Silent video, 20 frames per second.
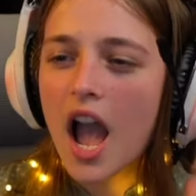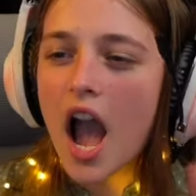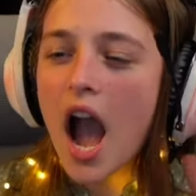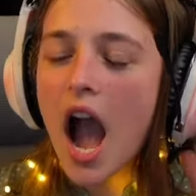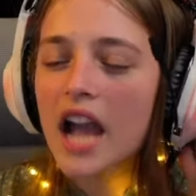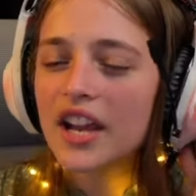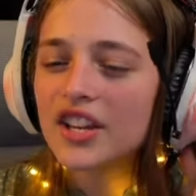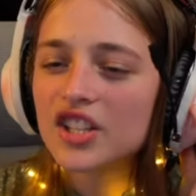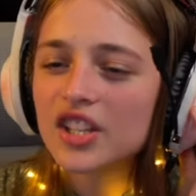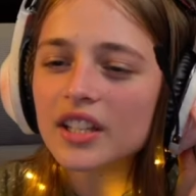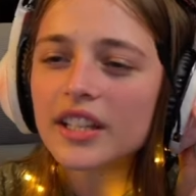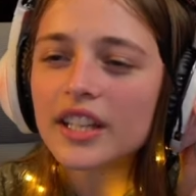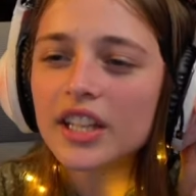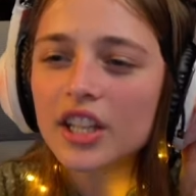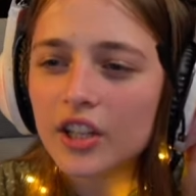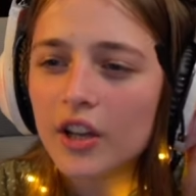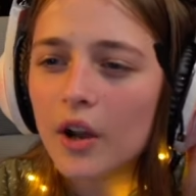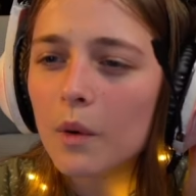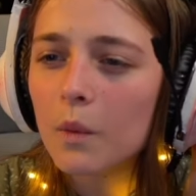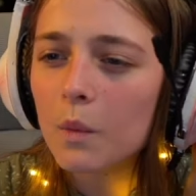Actually,
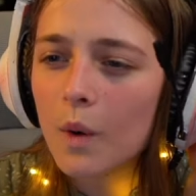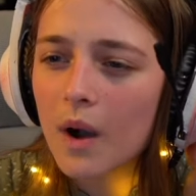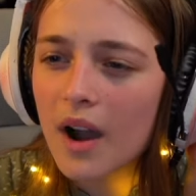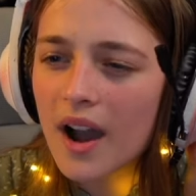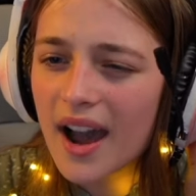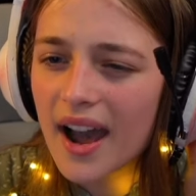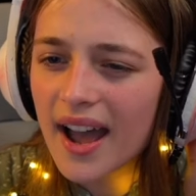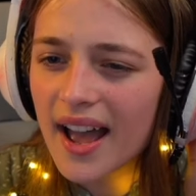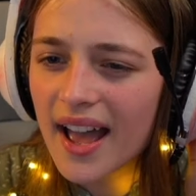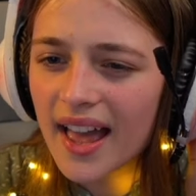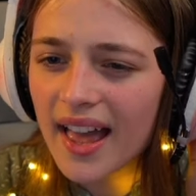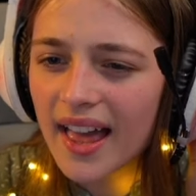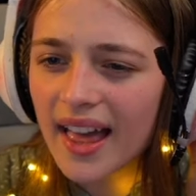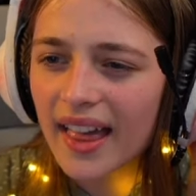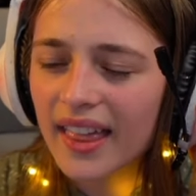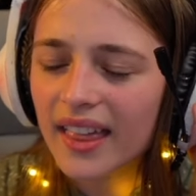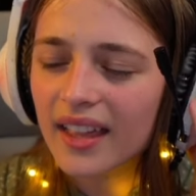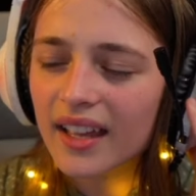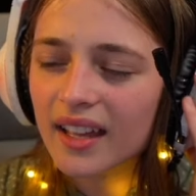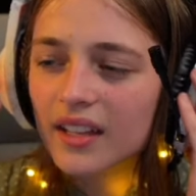you know
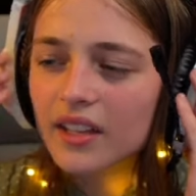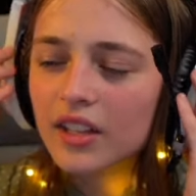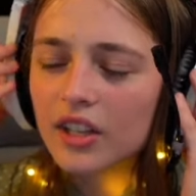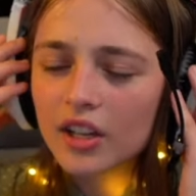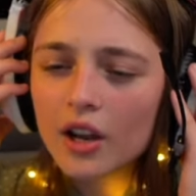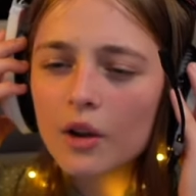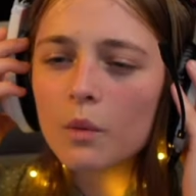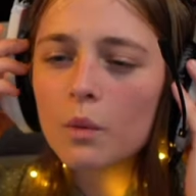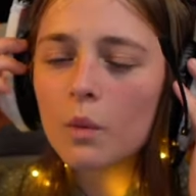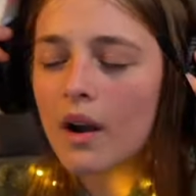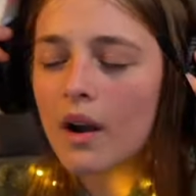what? You know